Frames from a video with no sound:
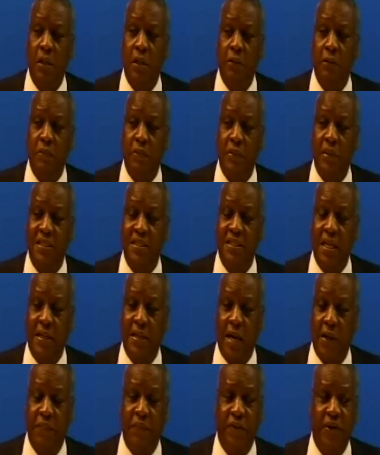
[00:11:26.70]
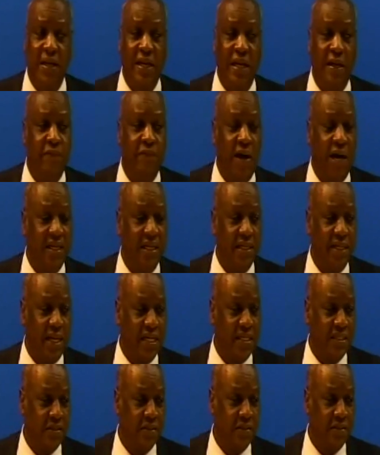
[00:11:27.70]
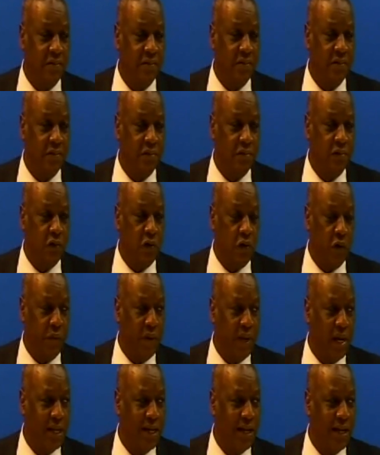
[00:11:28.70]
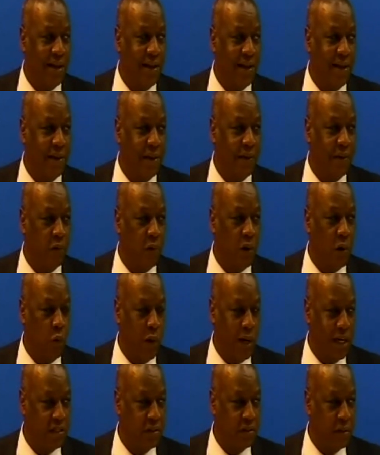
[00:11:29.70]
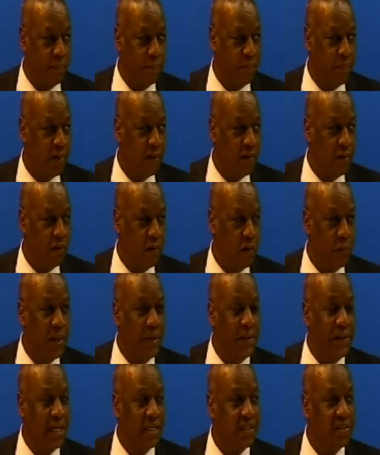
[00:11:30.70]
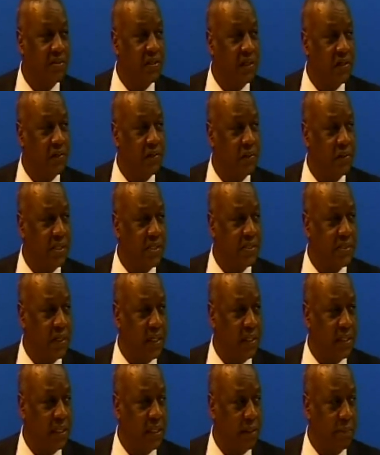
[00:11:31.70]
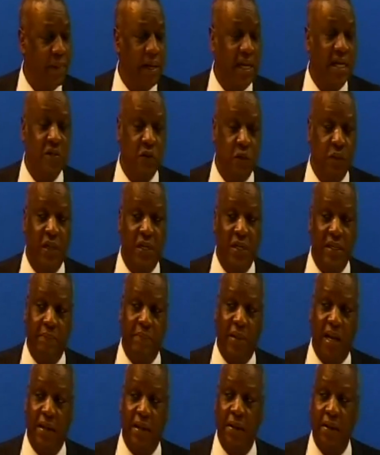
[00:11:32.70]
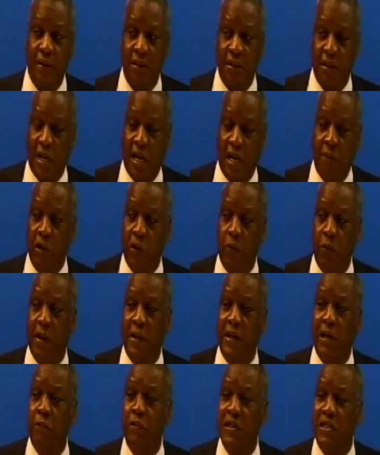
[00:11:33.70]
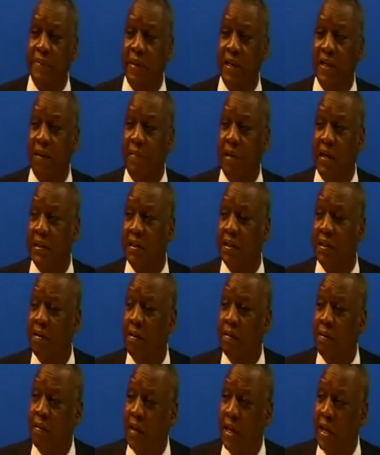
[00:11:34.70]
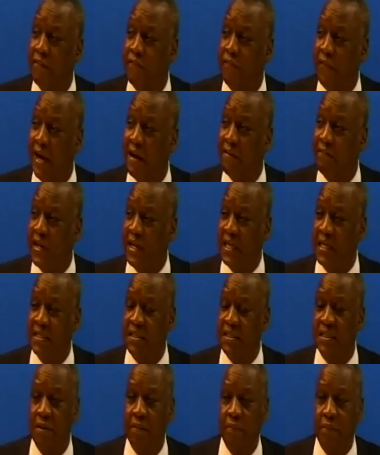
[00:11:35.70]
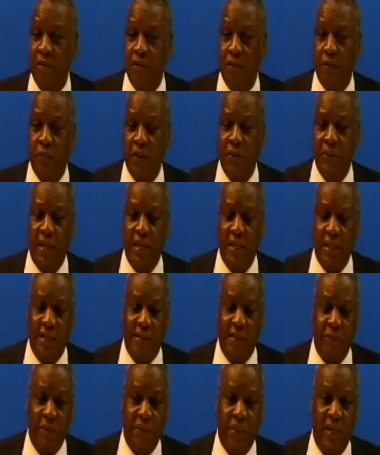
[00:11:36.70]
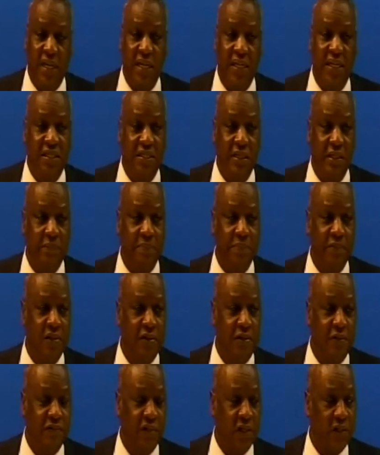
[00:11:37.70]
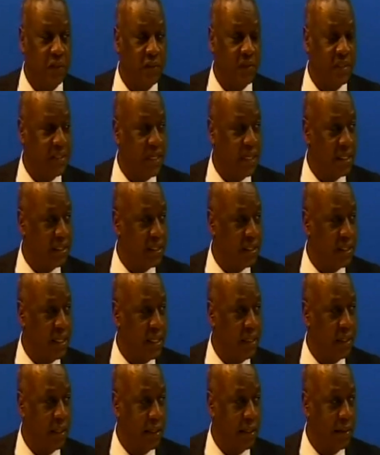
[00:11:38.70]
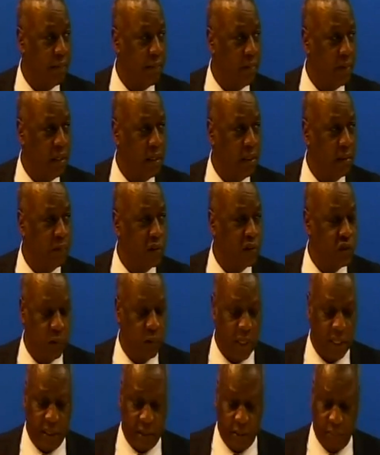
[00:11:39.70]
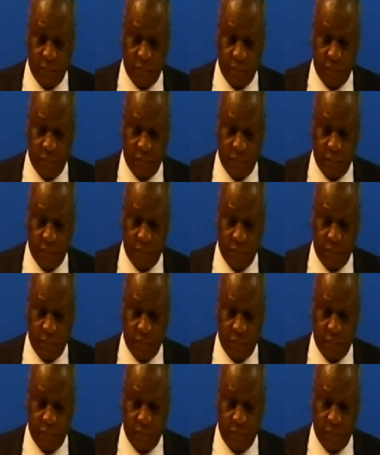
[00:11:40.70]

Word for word: This country invited us to conduct a, a workshop on the national security strategy based on the demand. And we went and we spent about uh, five days with the, uh, with the leadership of security sector in, uh, in Botswana.